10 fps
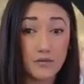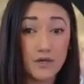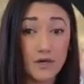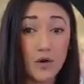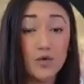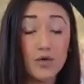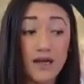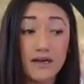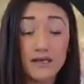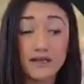we know
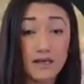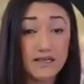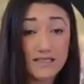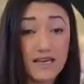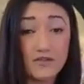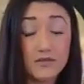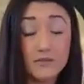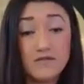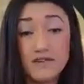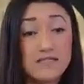that it doesn't have to
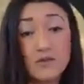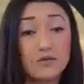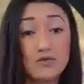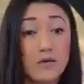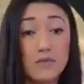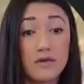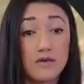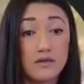be physical trauma.